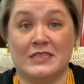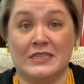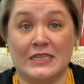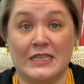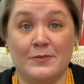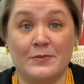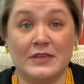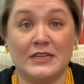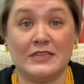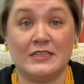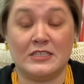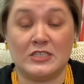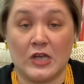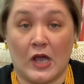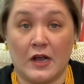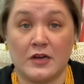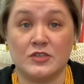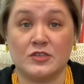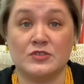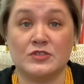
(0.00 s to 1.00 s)
limited
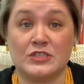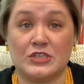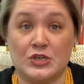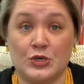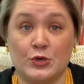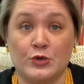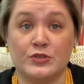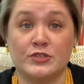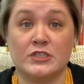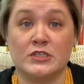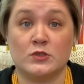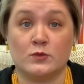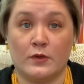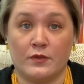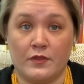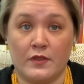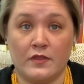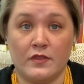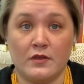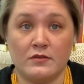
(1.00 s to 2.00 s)
doctors and nurses
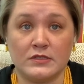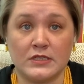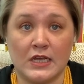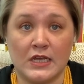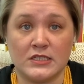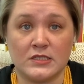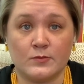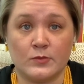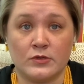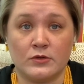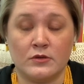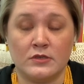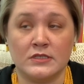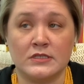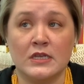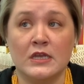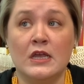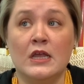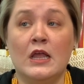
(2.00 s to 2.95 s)
within those hospitals,